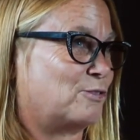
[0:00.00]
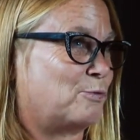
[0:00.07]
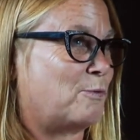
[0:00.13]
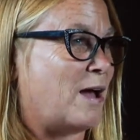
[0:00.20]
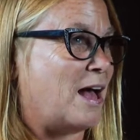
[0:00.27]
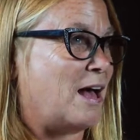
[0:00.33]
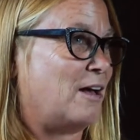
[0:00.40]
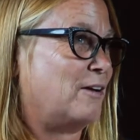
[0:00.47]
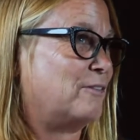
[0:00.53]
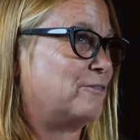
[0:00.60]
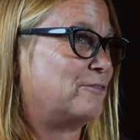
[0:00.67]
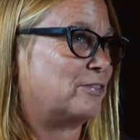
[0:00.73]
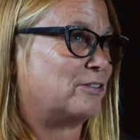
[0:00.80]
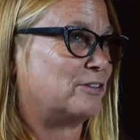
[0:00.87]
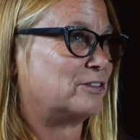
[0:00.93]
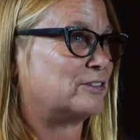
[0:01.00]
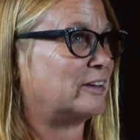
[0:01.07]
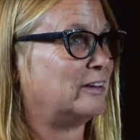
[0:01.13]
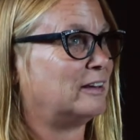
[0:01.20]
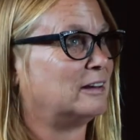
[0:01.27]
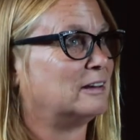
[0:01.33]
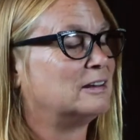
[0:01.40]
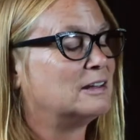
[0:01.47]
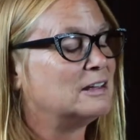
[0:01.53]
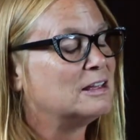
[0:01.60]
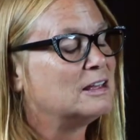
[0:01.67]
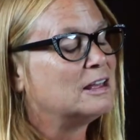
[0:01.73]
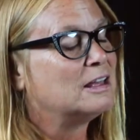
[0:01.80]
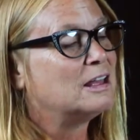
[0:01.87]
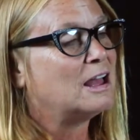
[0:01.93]
12, 13,
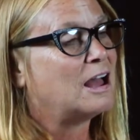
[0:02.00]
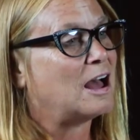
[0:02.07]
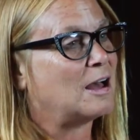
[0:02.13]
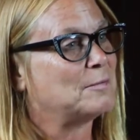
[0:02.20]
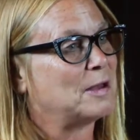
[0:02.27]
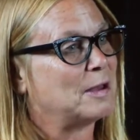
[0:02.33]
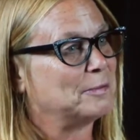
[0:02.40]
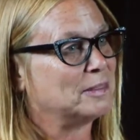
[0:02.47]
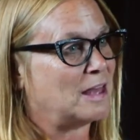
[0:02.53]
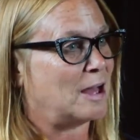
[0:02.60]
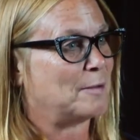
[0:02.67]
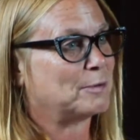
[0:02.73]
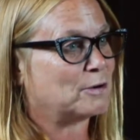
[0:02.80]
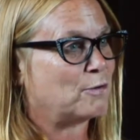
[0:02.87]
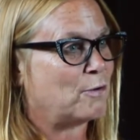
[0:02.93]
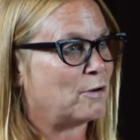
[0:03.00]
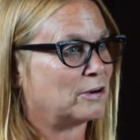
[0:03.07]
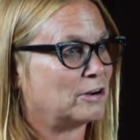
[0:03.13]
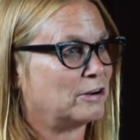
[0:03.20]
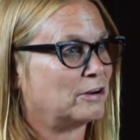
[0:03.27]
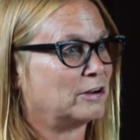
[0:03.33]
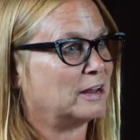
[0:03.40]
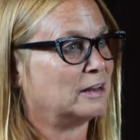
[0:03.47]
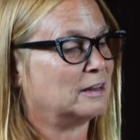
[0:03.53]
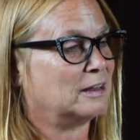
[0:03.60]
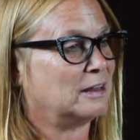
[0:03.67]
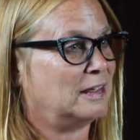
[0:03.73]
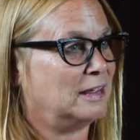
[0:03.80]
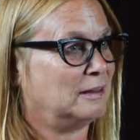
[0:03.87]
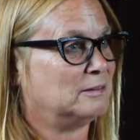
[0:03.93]
up in the upper corner, and
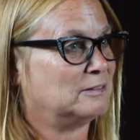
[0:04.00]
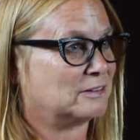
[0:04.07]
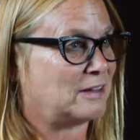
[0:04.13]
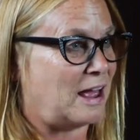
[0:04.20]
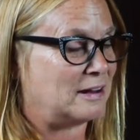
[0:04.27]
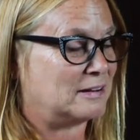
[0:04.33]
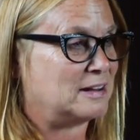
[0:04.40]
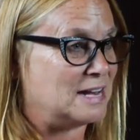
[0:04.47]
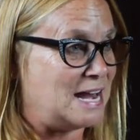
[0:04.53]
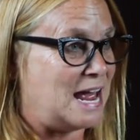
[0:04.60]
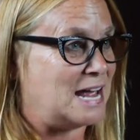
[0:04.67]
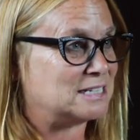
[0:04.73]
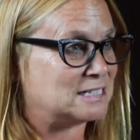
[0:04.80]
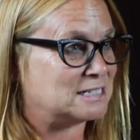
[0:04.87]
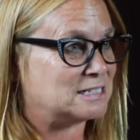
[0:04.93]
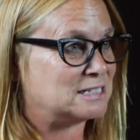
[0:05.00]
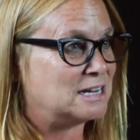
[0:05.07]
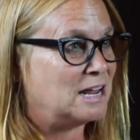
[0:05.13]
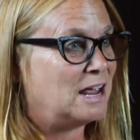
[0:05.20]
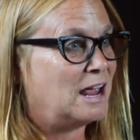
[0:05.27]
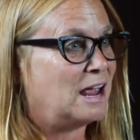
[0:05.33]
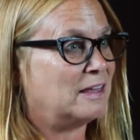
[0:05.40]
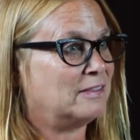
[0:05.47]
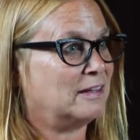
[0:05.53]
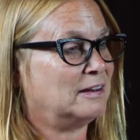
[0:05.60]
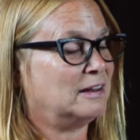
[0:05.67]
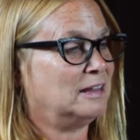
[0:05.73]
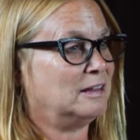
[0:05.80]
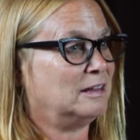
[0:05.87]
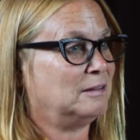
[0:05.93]
he designed a nest, and then
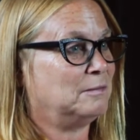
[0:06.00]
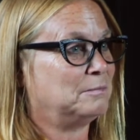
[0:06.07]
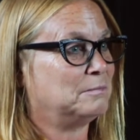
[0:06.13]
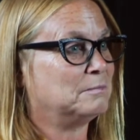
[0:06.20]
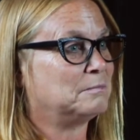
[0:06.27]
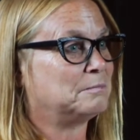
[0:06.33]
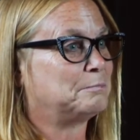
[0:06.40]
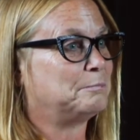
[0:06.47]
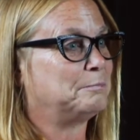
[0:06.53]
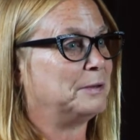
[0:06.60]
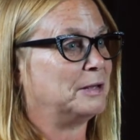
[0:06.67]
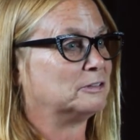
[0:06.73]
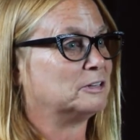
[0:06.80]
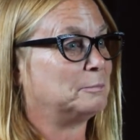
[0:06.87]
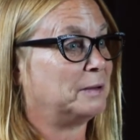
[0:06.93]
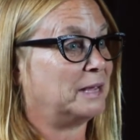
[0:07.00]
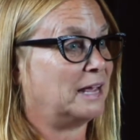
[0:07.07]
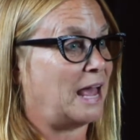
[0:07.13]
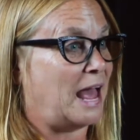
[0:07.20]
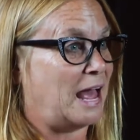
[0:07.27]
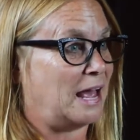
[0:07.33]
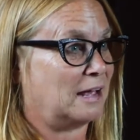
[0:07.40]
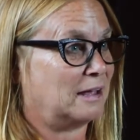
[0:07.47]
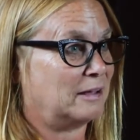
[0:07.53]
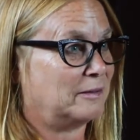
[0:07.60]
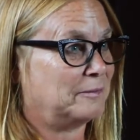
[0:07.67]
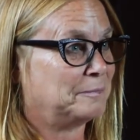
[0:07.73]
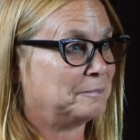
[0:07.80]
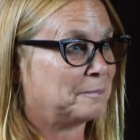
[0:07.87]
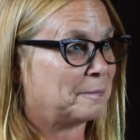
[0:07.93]
he built a big egg.
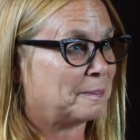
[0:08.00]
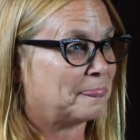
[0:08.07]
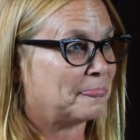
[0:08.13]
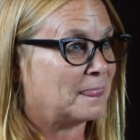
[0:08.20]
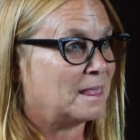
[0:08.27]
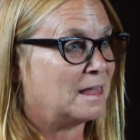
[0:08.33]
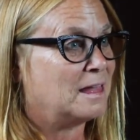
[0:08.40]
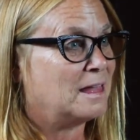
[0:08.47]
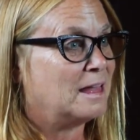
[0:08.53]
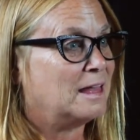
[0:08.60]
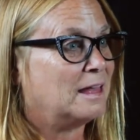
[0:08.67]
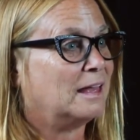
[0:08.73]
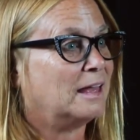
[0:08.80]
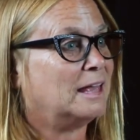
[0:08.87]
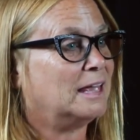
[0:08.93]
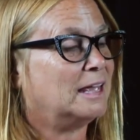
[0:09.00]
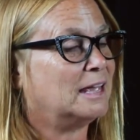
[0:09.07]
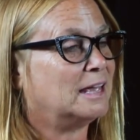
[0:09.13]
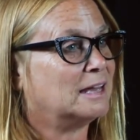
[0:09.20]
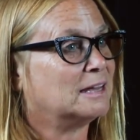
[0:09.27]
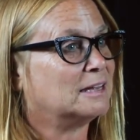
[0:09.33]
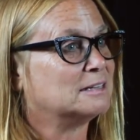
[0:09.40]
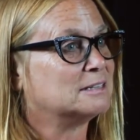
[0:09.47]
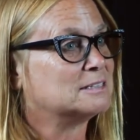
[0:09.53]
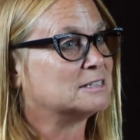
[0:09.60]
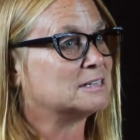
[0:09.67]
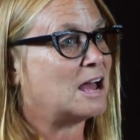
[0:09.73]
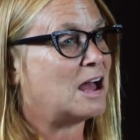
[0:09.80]
And